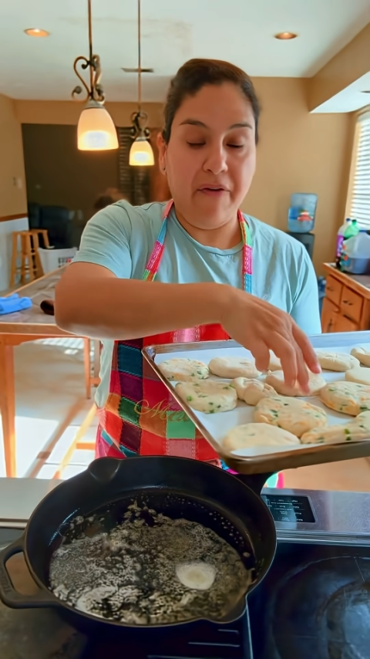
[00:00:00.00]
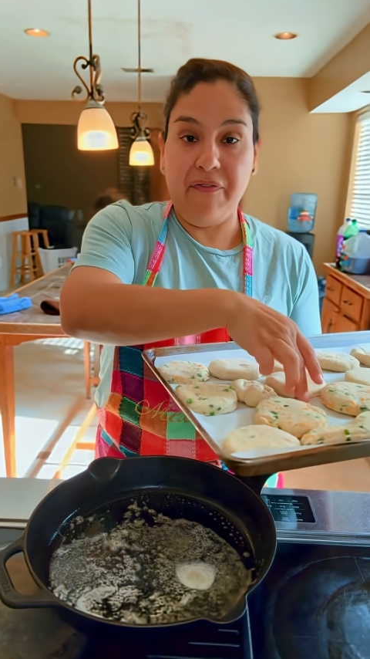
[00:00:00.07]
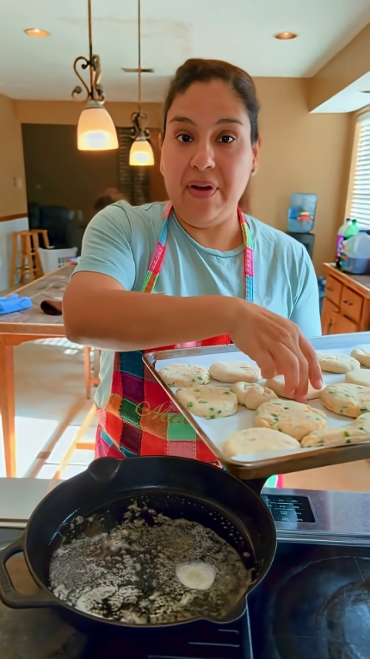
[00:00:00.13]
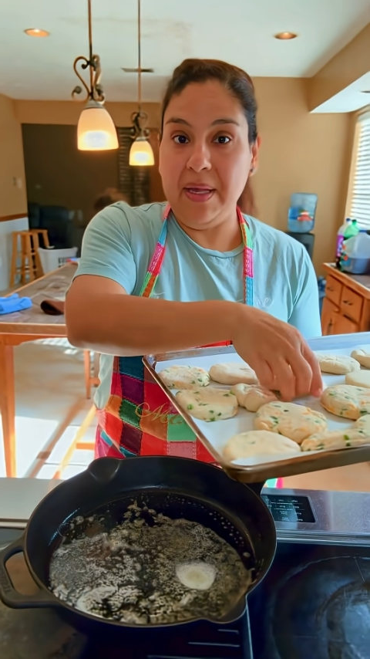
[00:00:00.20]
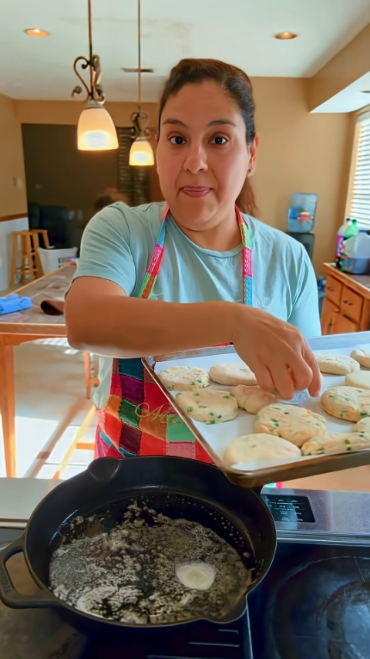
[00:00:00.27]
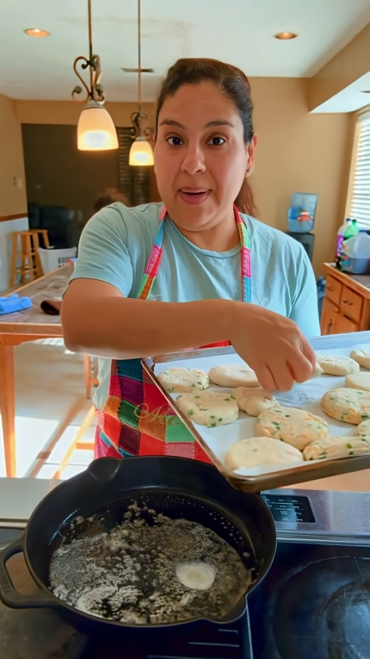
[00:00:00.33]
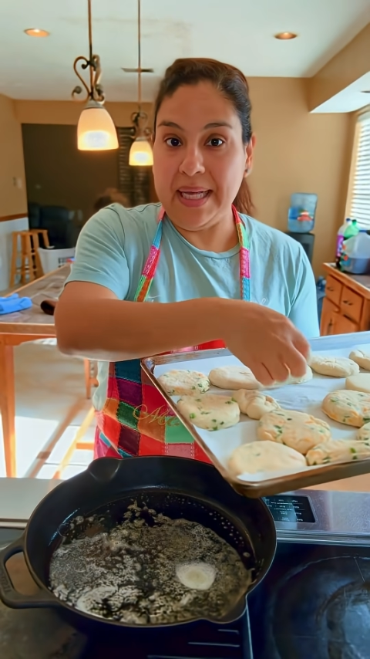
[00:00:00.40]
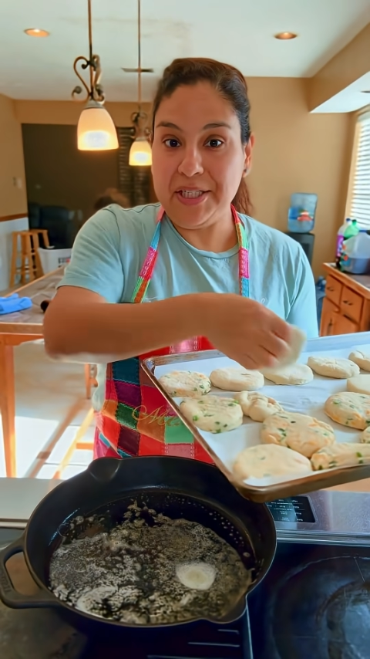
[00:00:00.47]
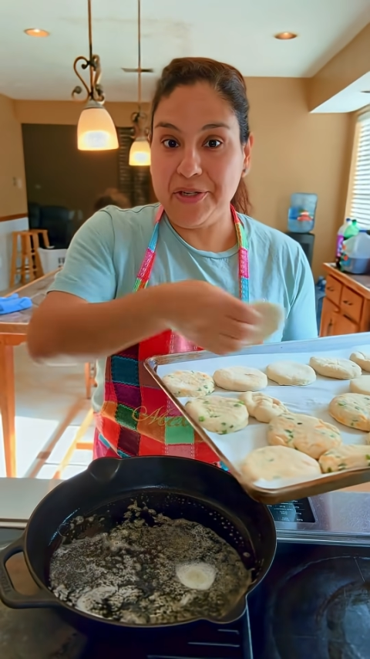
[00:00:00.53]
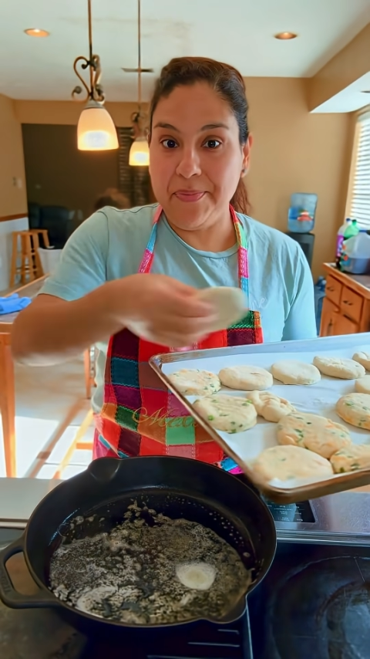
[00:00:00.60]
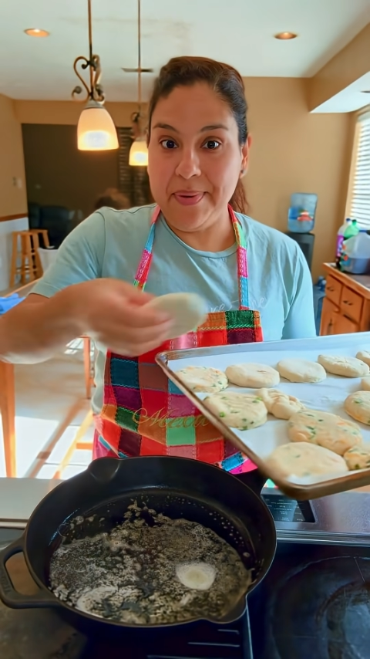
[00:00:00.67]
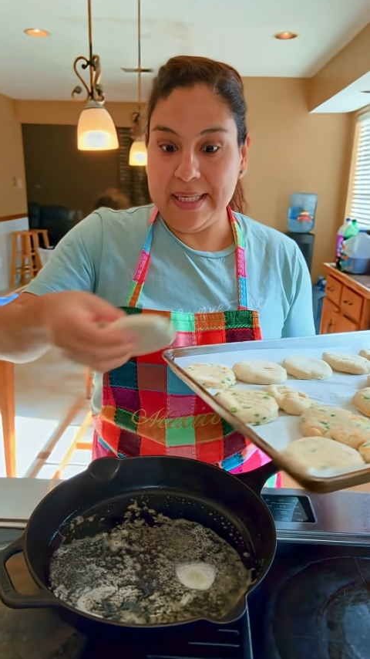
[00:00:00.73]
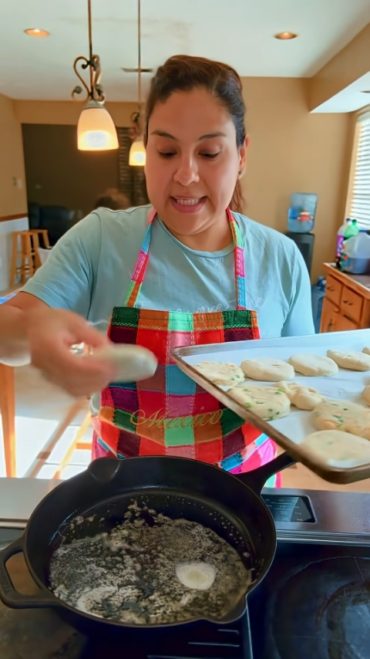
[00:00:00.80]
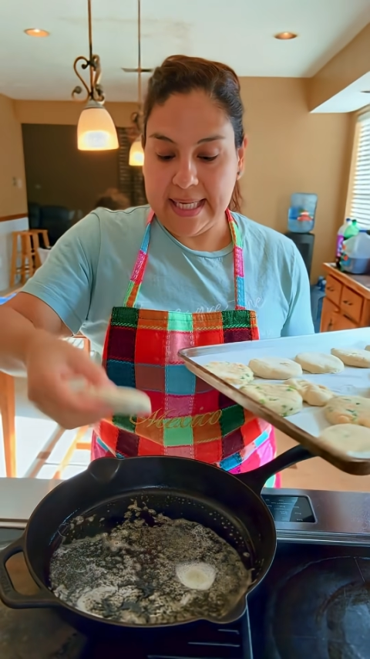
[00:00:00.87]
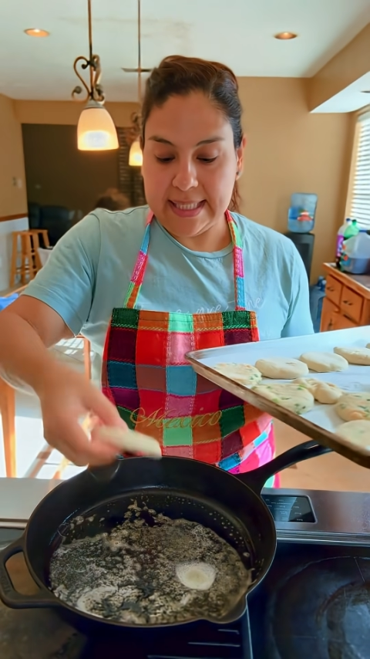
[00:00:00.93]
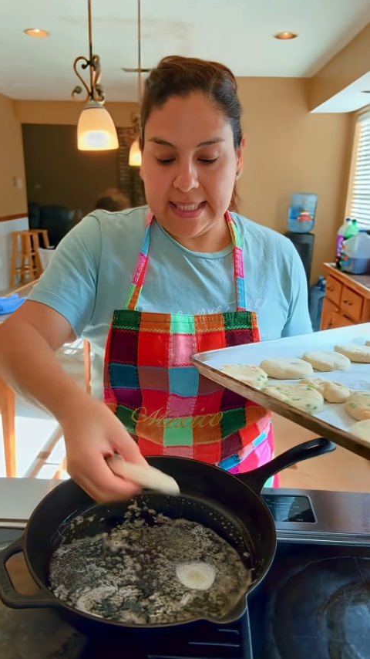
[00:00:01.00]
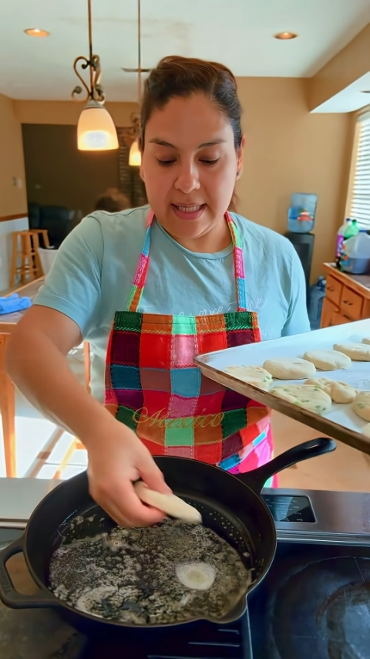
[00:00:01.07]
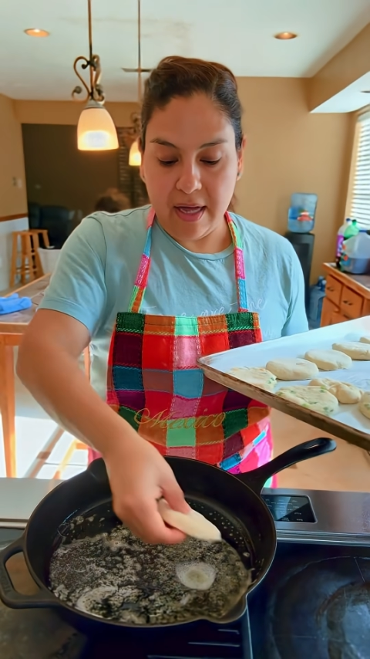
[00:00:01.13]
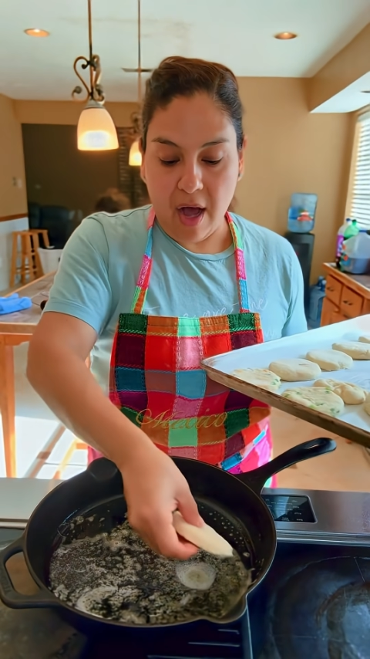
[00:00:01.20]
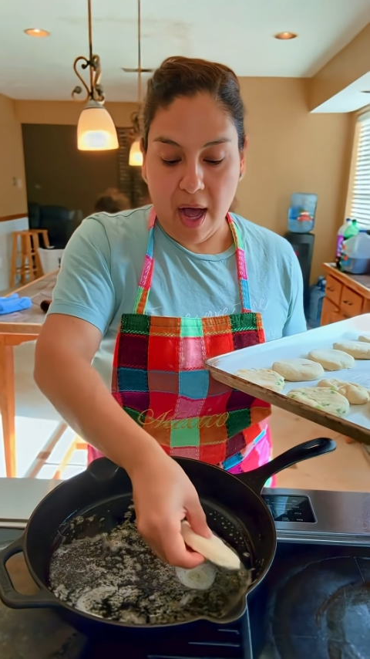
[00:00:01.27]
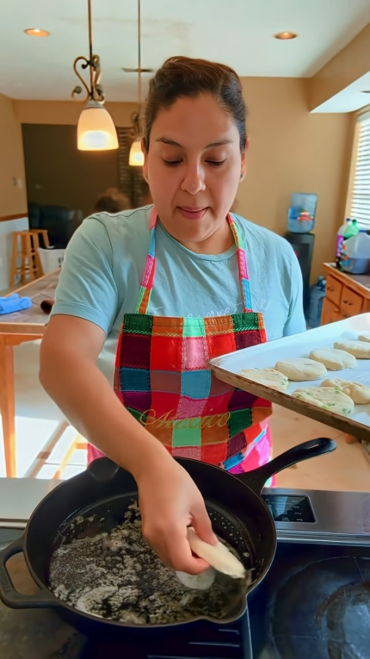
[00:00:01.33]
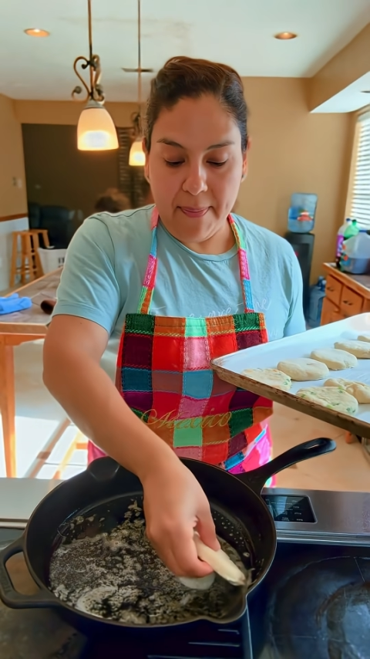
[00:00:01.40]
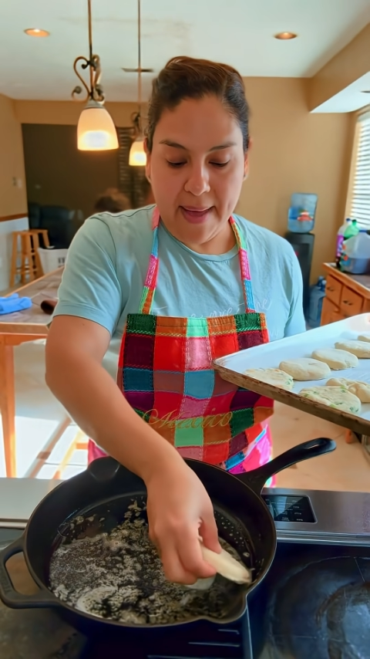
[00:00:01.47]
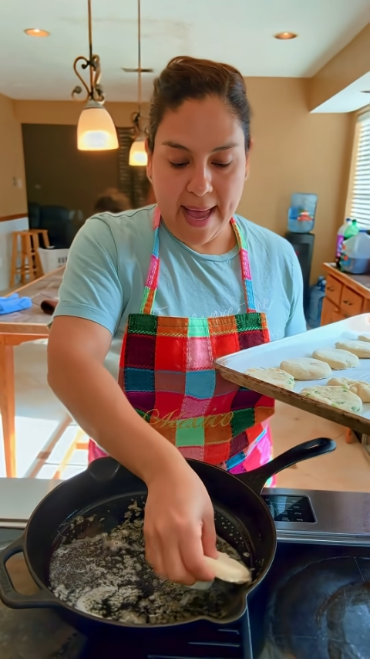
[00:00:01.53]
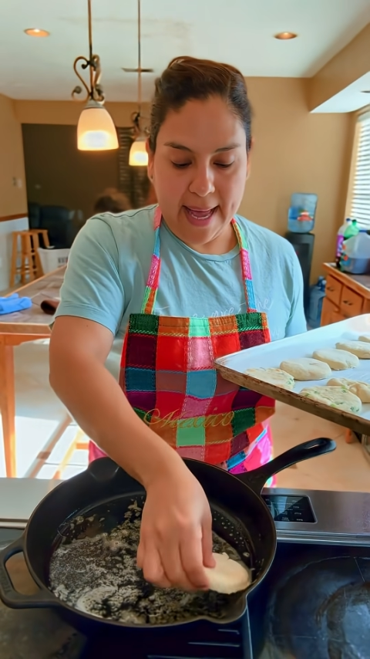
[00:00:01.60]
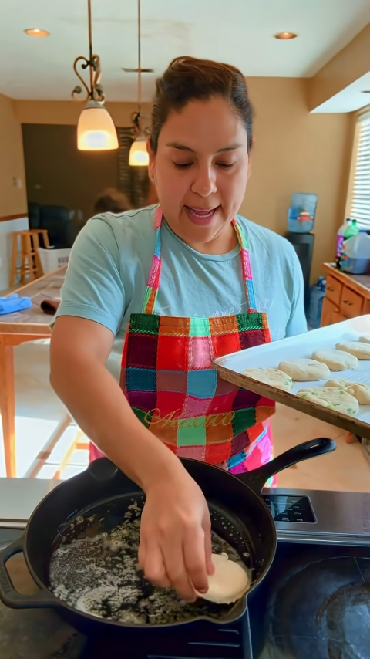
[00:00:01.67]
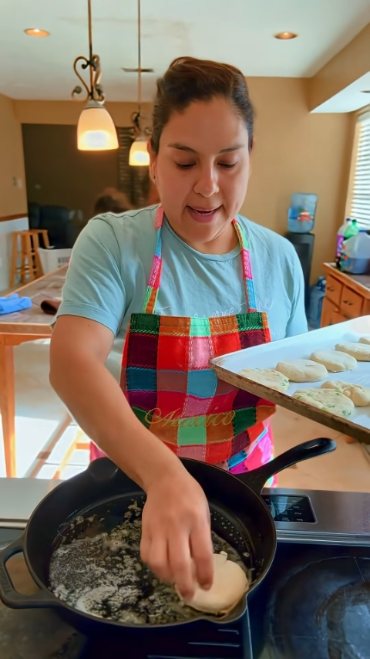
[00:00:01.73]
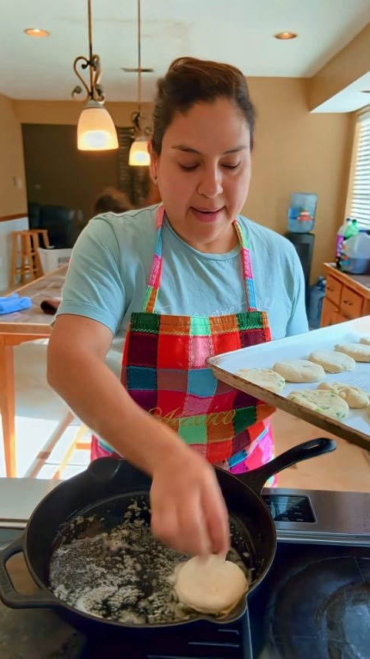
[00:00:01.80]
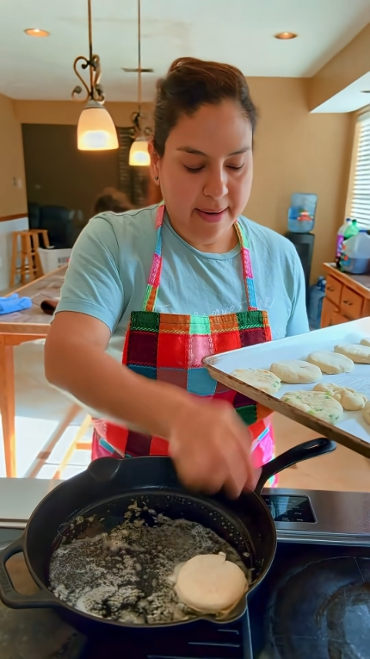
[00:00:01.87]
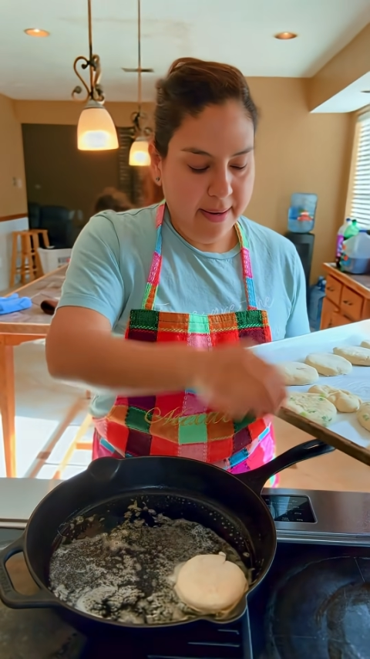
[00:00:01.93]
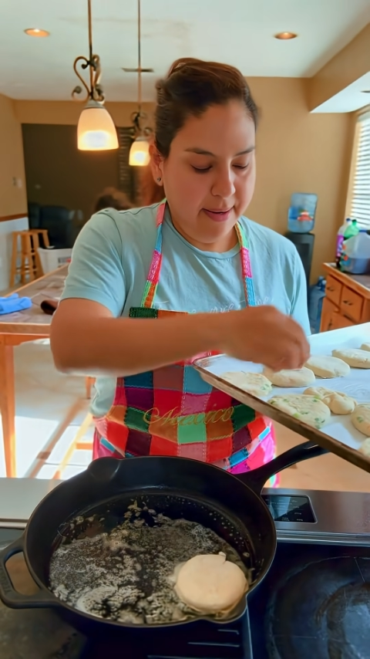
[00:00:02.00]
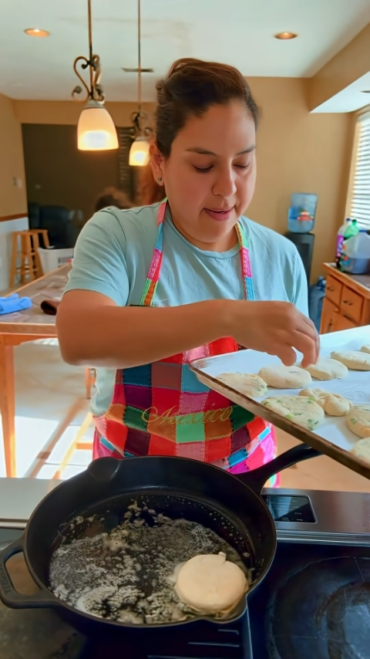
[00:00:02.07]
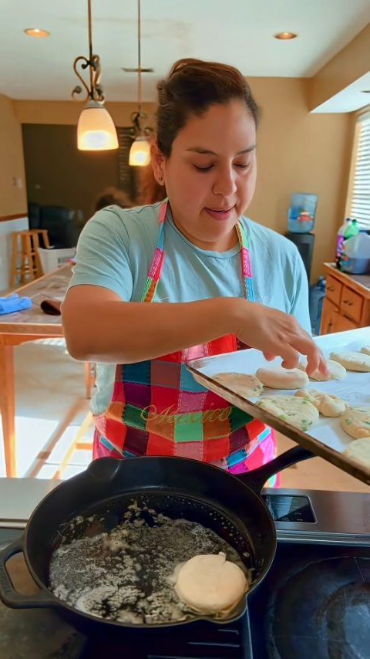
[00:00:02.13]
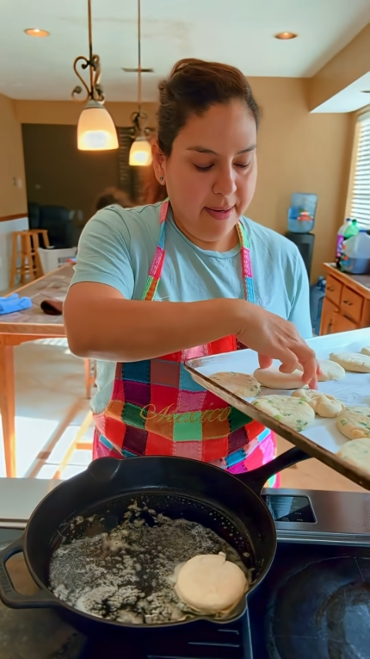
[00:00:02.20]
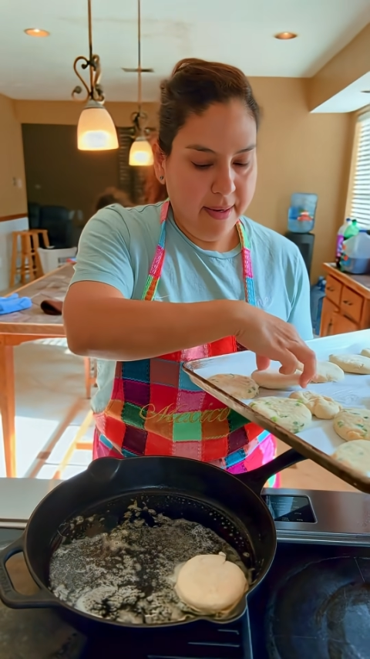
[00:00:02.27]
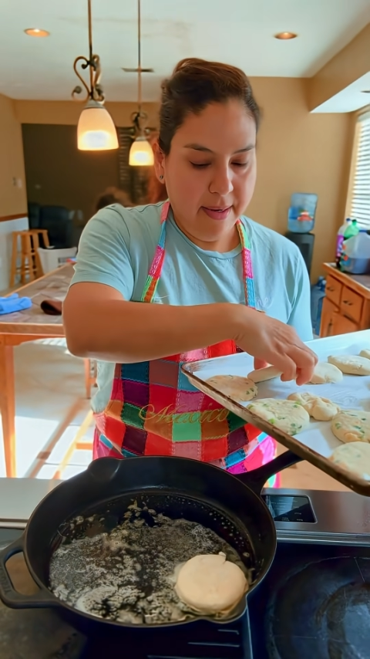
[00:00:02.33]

Carefully place your biscuits in the hot pan.